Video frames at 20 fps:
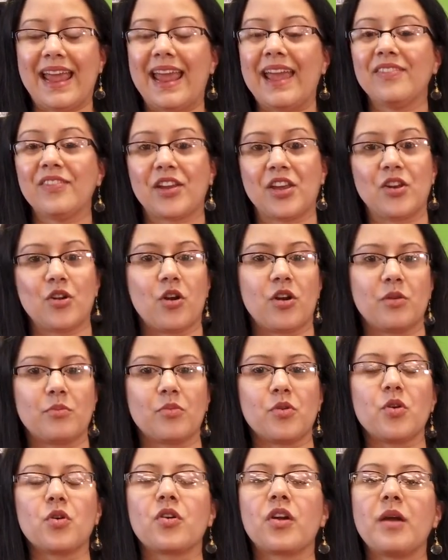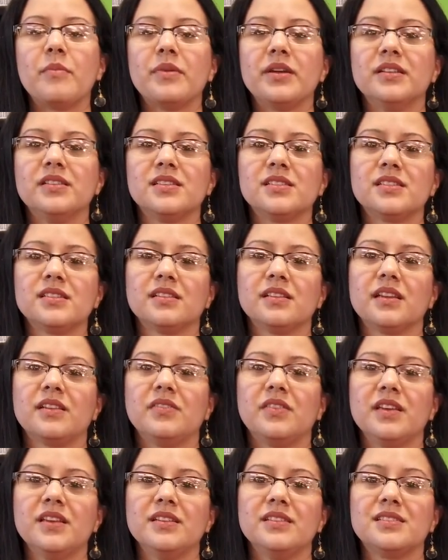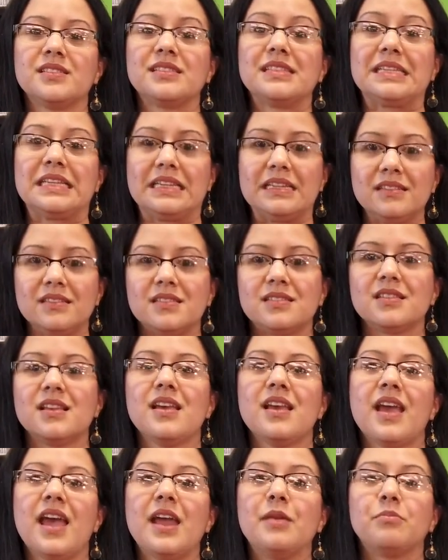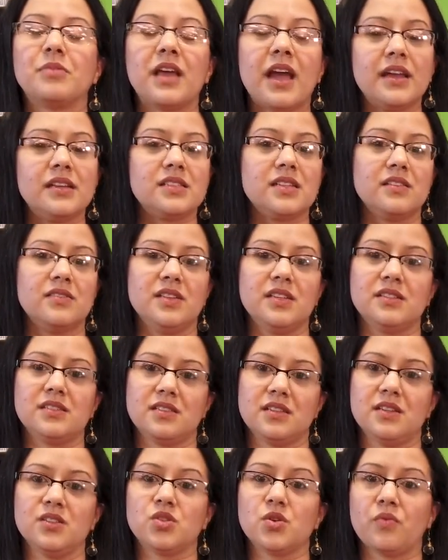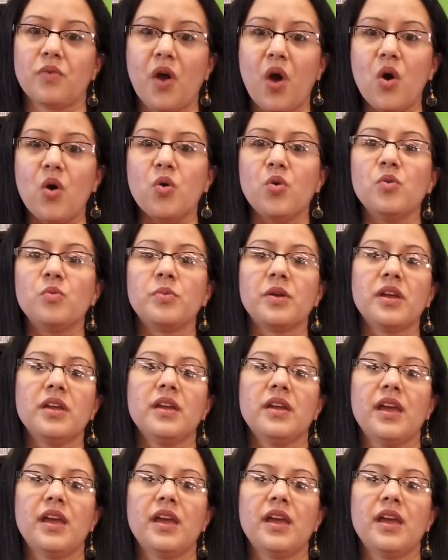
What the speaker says: and the kindergarten program instilling these seeds and planting these seeds of hope